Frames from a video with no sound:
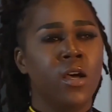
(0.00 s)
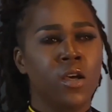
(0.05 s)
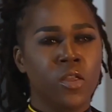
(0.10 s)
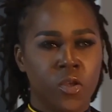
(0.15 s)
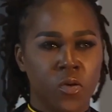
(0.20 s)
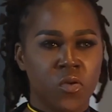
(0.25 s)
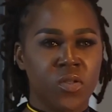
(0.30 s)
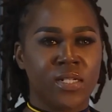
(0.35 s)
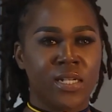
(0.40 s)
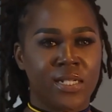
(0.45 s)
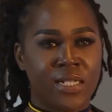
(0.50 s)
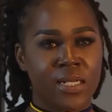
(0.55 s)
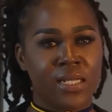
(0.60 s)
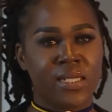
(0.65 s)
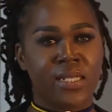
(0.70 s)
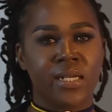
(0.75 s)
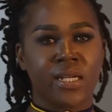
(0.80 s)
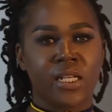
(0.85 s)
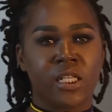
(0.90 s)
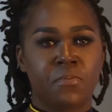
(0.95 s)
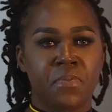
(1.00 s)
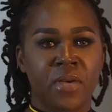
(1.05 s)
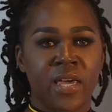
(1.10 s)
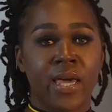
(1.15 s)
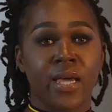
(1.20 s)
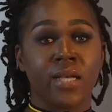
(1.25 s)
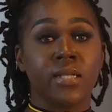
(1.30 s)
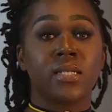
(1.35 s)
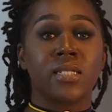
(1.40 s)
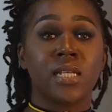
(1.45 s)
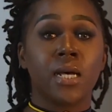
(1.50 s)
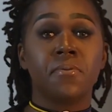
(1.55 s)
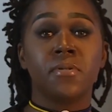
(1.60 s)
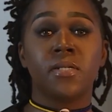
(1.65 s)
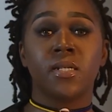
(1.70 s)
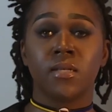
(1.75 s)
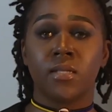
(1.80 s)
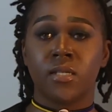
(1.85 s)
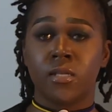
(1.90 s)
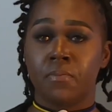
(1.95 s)
Those statistics being
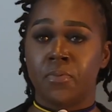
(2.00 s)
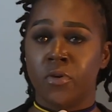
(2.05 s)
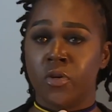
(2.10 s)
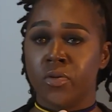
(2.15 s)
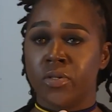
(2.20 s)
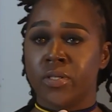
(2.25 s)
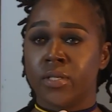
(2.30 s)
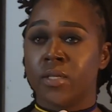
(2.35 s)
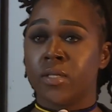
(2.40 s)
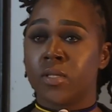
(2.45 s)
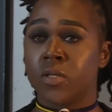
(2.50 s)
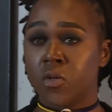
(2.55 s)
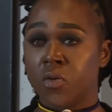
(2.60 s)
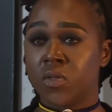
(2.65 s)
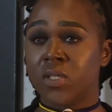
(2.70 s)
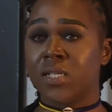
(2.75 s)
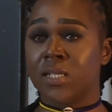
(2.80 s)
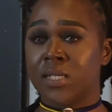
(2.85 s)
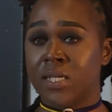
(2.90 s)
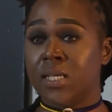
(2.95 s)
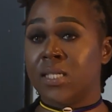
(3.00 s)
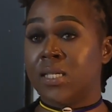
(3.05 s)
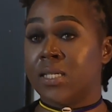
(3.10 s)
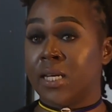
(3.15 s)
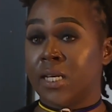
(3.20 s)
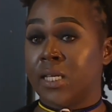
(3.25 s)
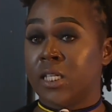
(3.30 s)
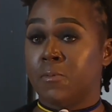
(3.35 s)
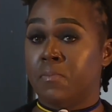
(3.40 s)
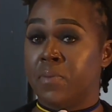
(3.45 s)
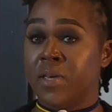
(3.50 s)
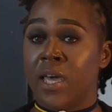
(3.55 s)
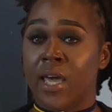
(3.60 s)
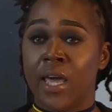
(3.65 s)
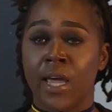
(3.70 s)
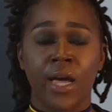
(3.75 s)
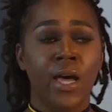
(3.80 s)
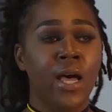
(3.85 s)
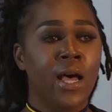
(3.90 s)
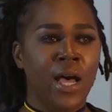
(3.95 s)
substance abusers, those statistics being